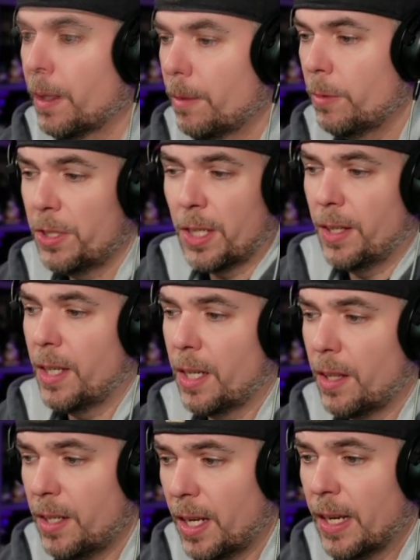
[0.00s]
which at the end
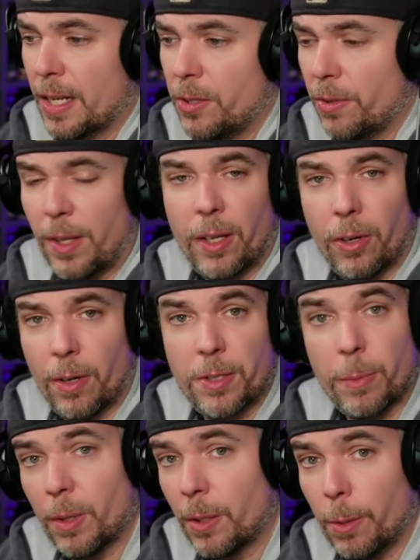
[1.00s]
of the day I do think hurts
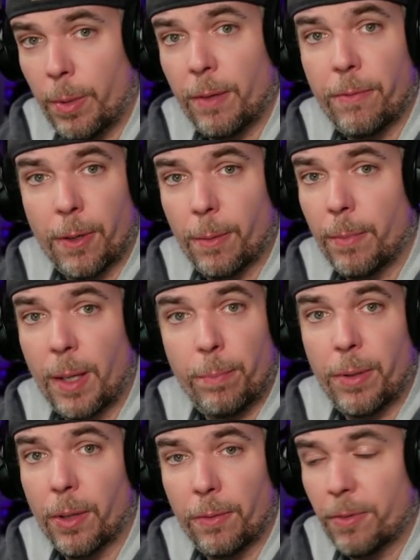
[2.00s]
him a little bit from a
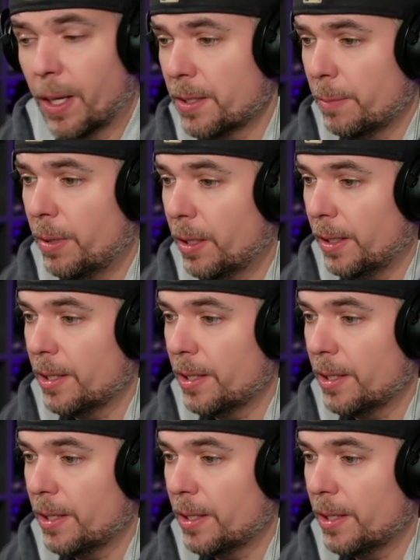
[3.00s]
build flexibility